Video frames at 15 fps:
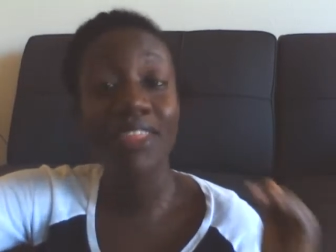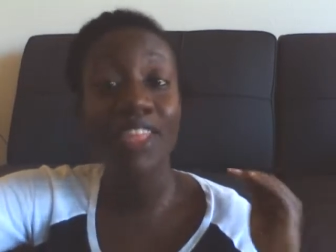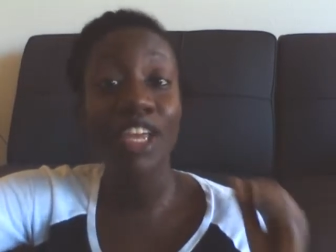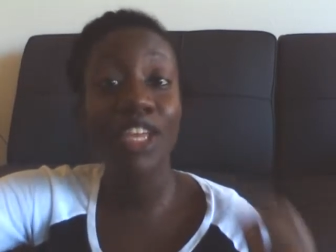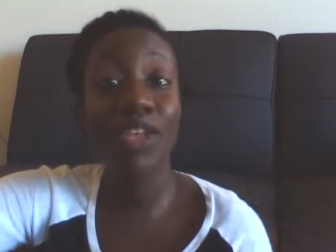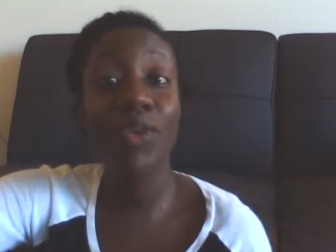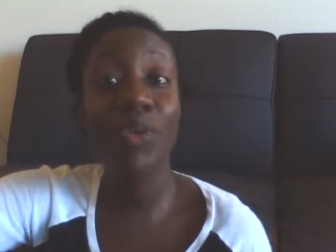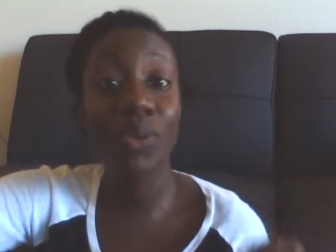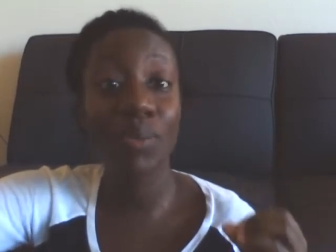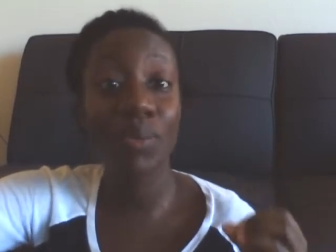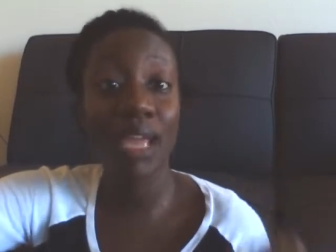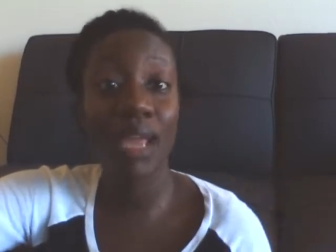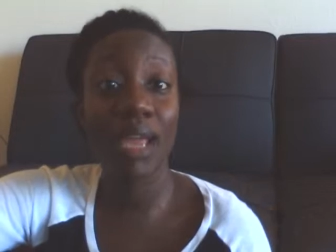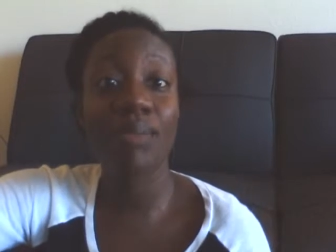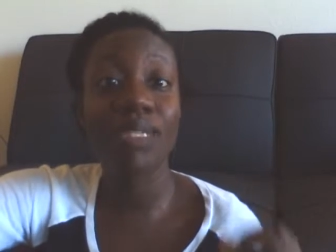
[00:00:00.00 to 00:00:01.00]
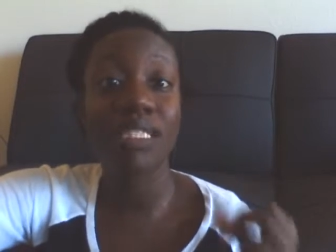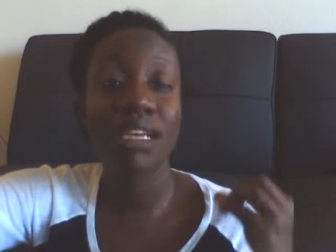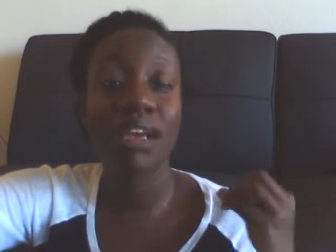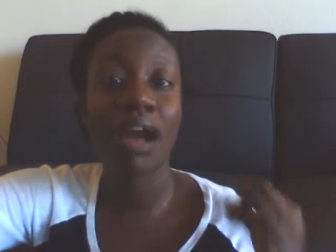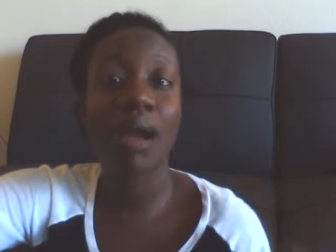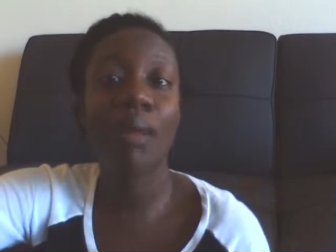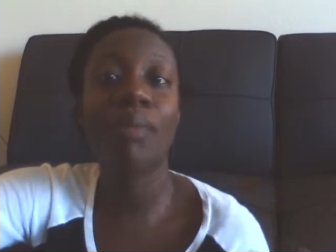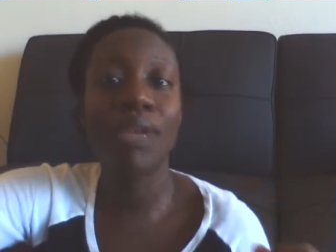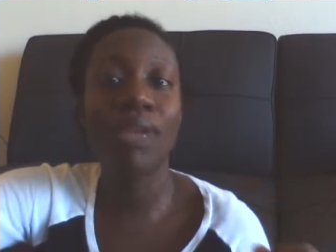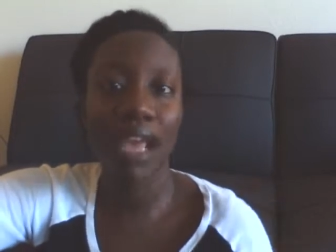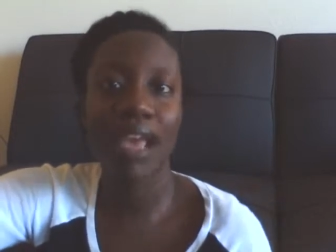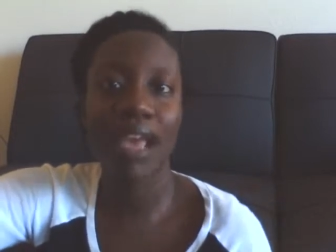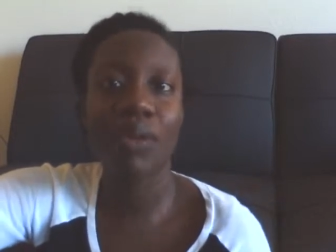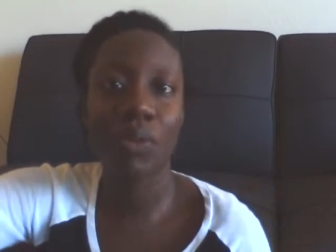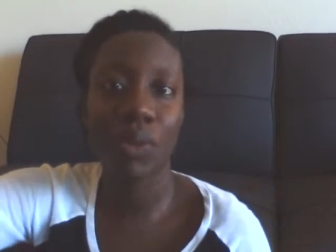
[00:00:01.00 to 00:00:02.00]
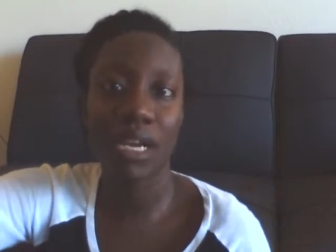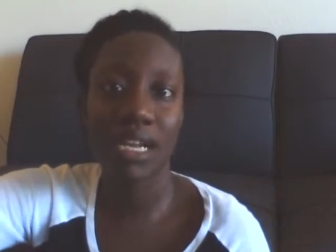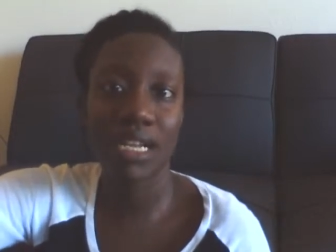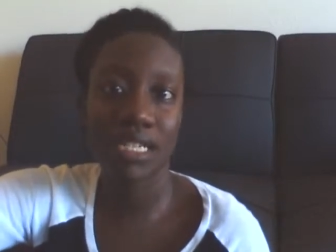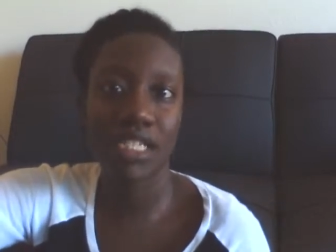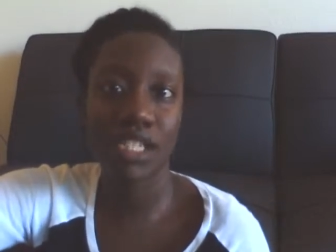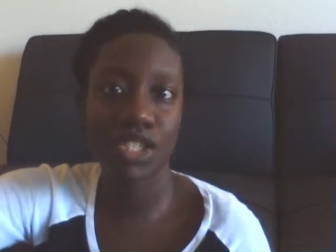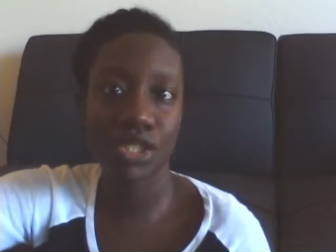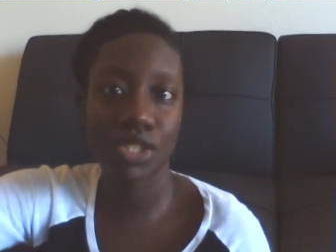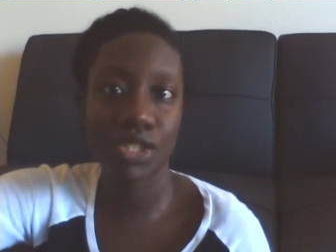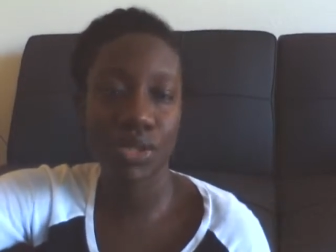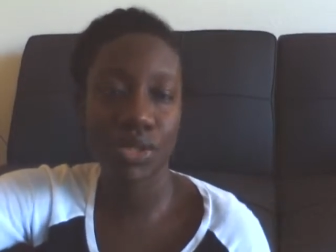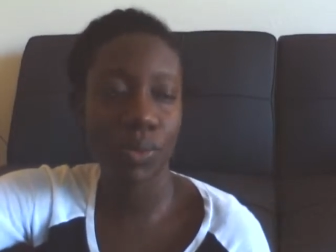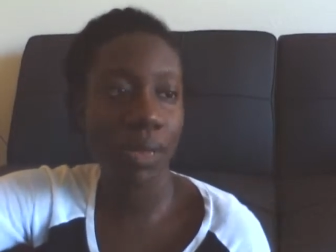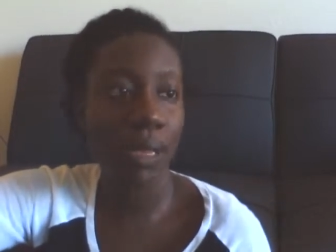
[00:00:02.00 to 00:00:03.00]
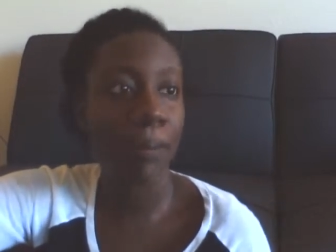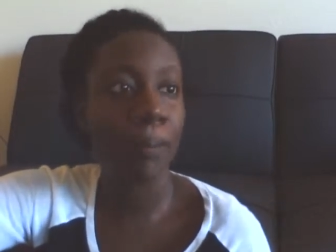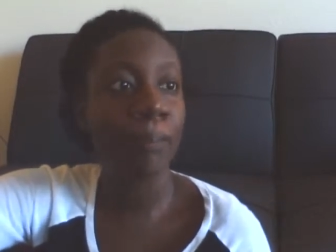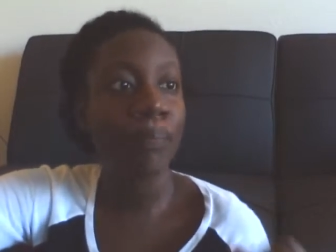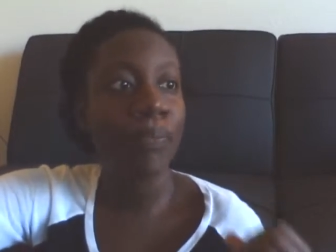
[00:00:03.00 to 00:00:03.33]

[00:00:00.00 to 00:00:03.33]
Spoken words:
that you will be able to comprehend what it is that you're doing.